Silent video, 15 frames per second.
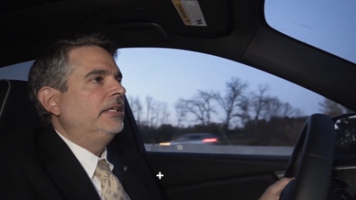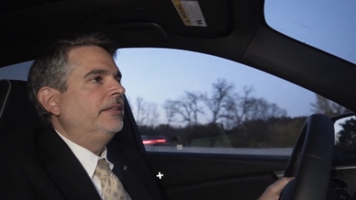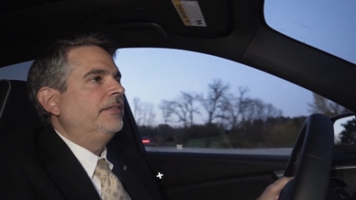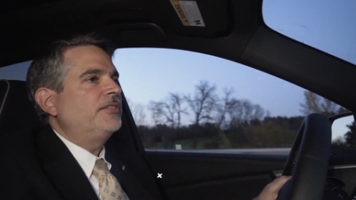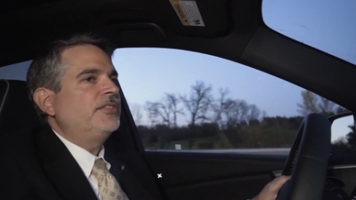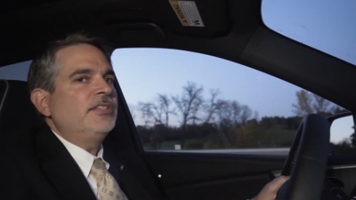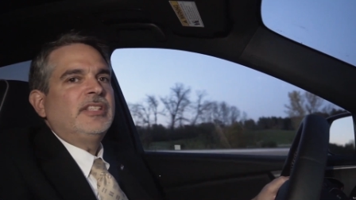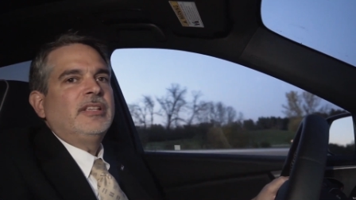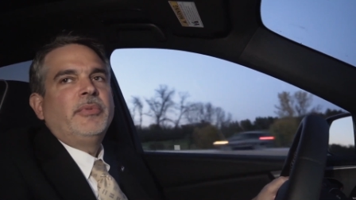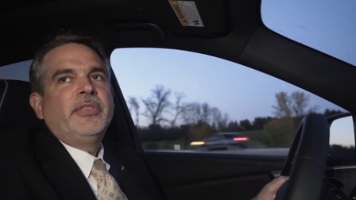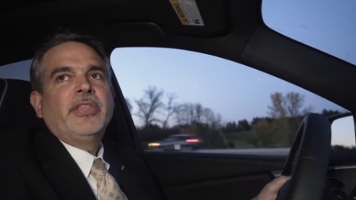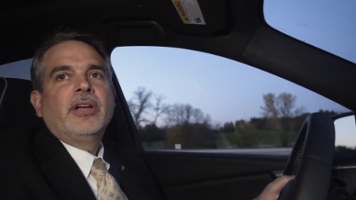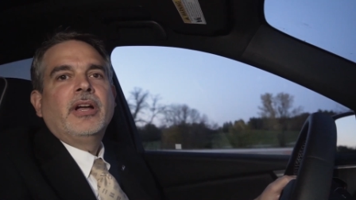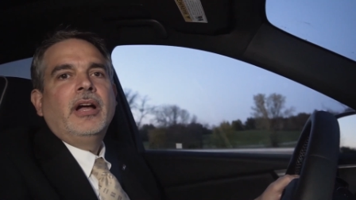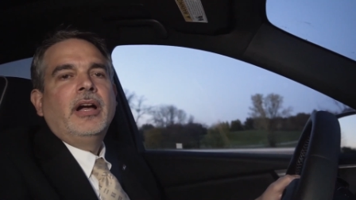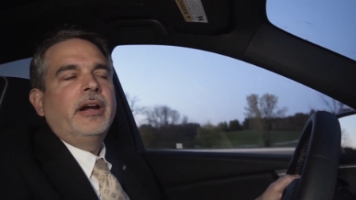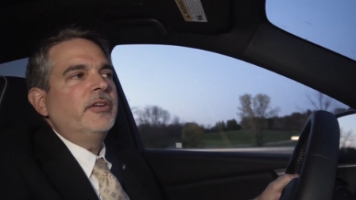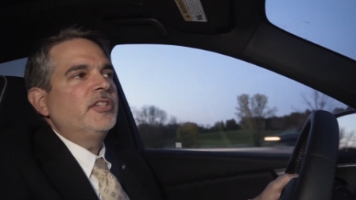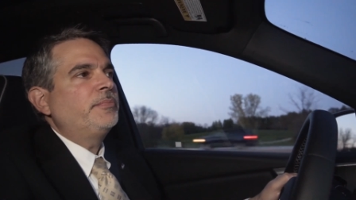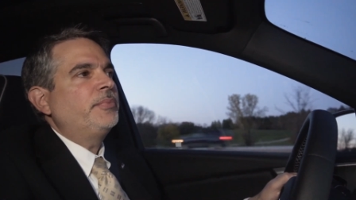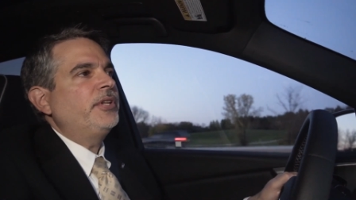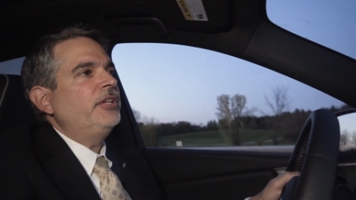The system in the car
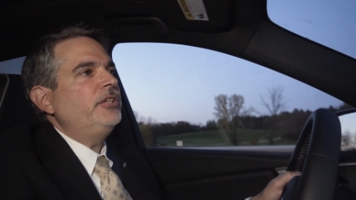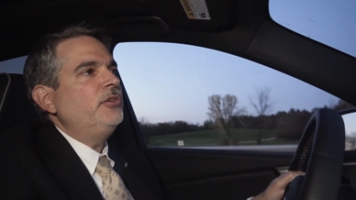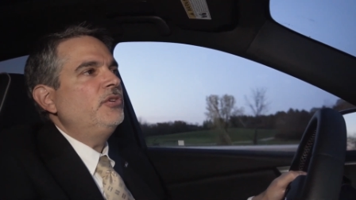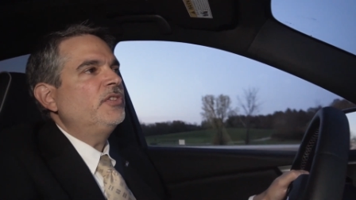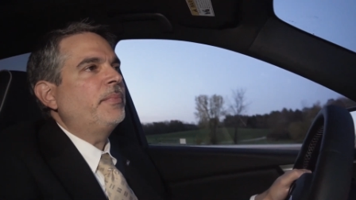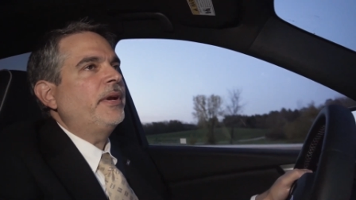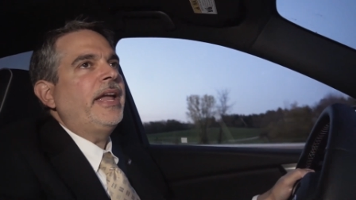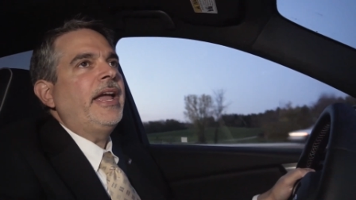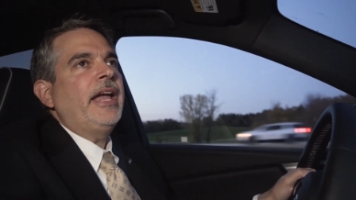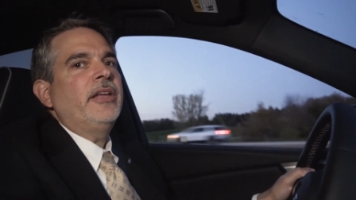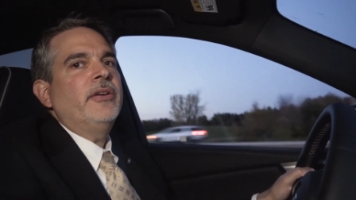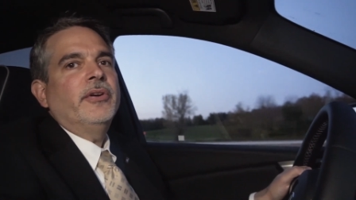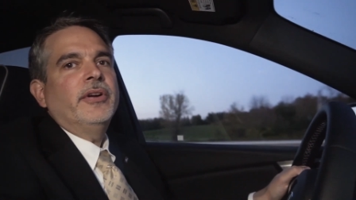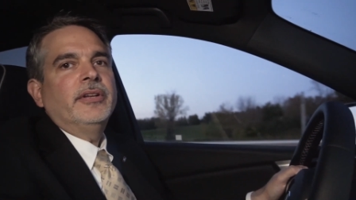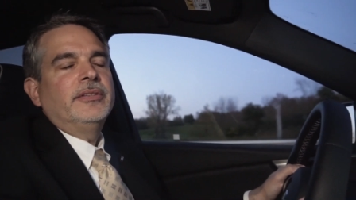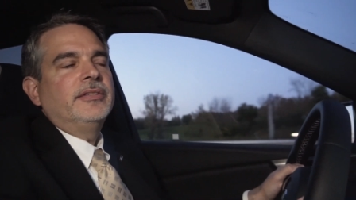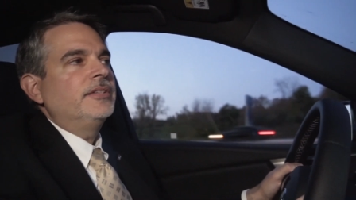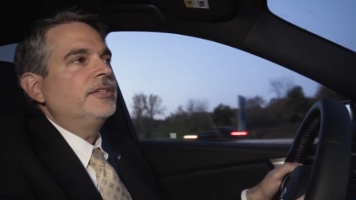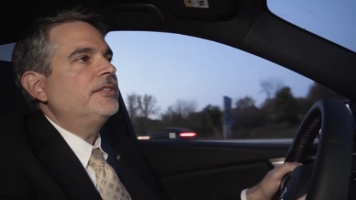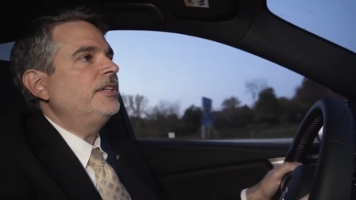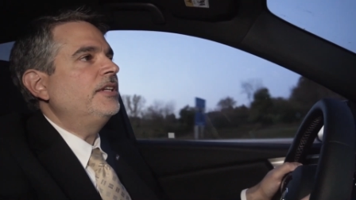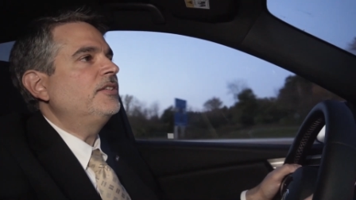has been in use by Acura
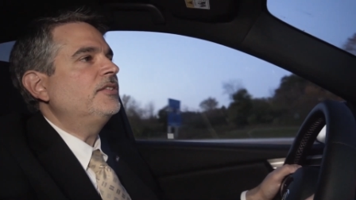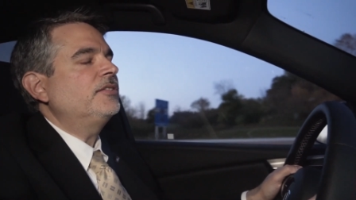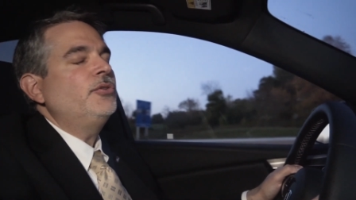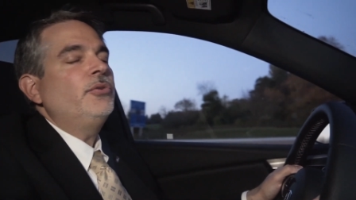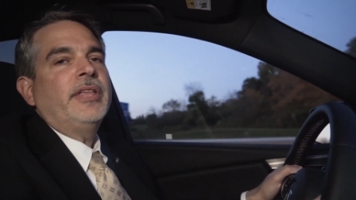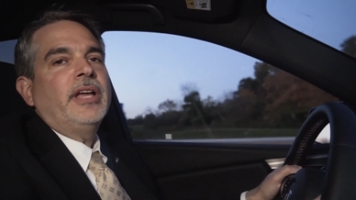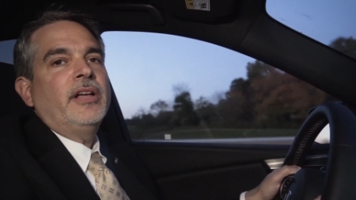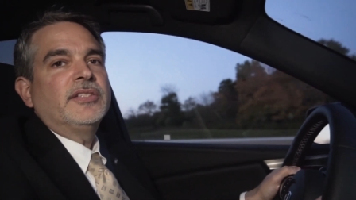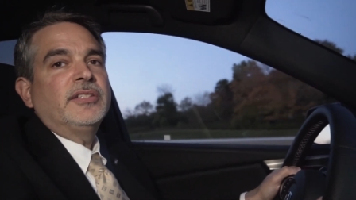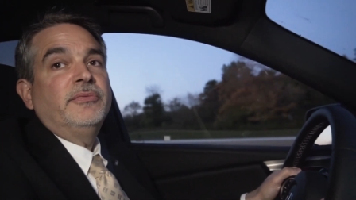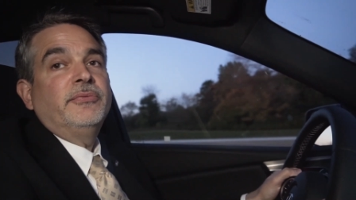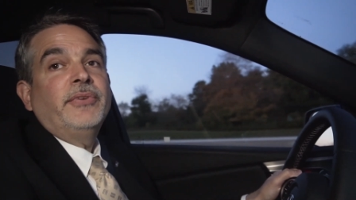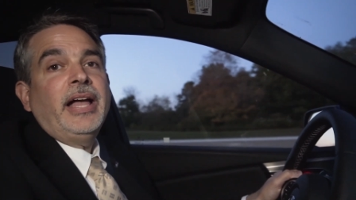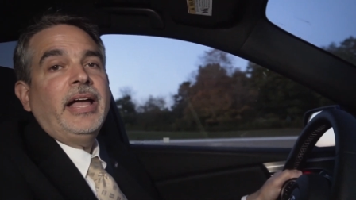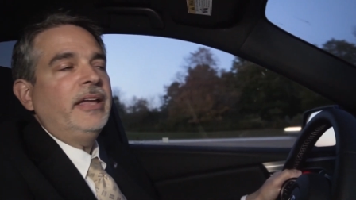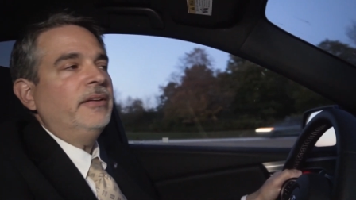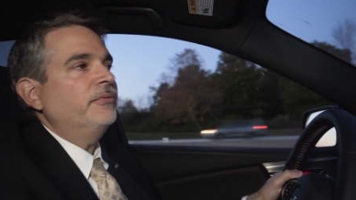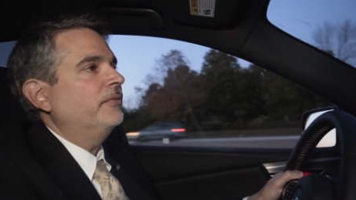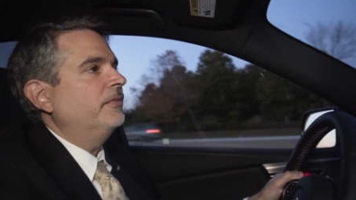since two thousand five.